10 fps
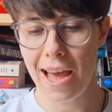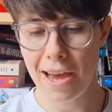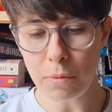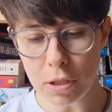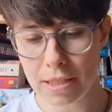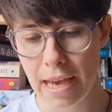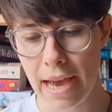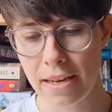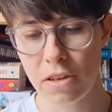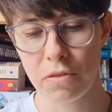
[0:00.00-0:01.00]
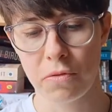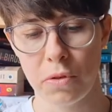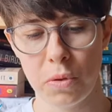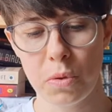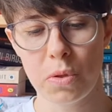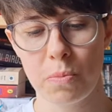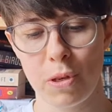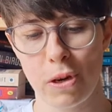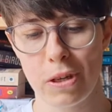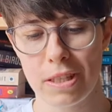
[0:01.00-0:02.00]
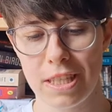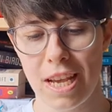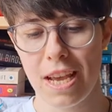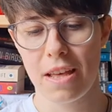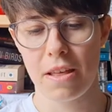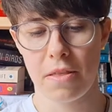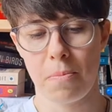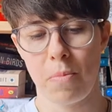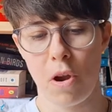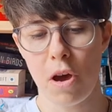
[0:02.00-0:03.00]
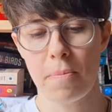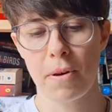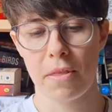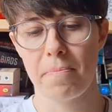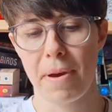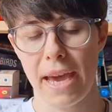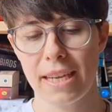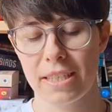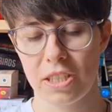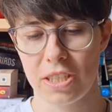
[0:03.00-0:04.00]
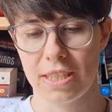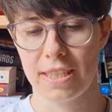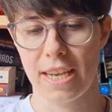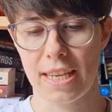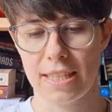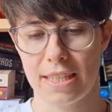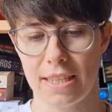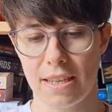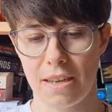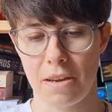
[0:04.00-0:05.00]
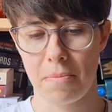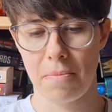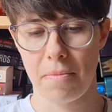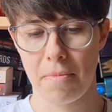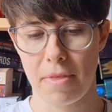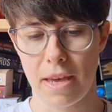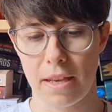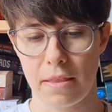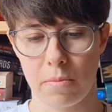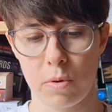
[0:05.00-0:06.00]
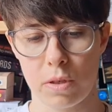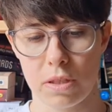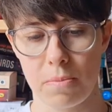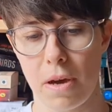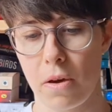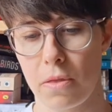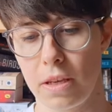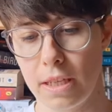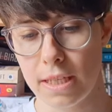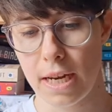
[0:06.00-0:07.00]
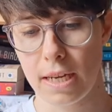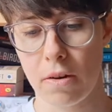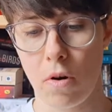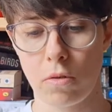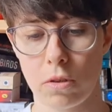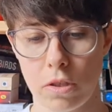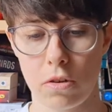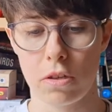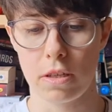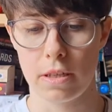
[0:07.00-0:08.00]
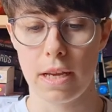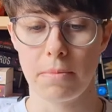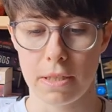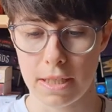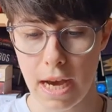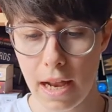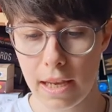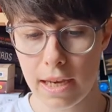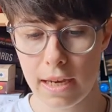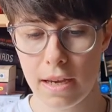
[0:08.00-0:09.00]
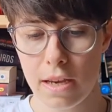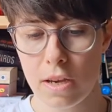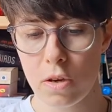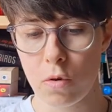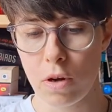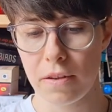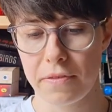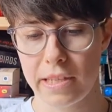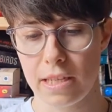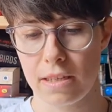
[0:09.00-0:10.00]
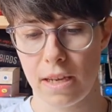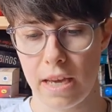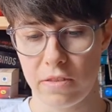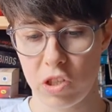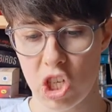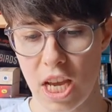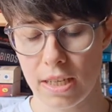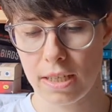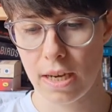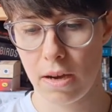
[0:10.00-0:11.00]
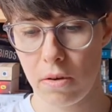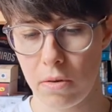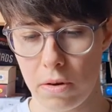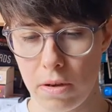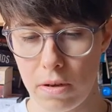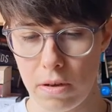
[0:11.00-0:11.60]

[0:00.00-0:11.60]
I was kind of confused because the blurb on the back, it just says that the book is about the 10-year-old girl named Darling, who lives in a kind of shanty town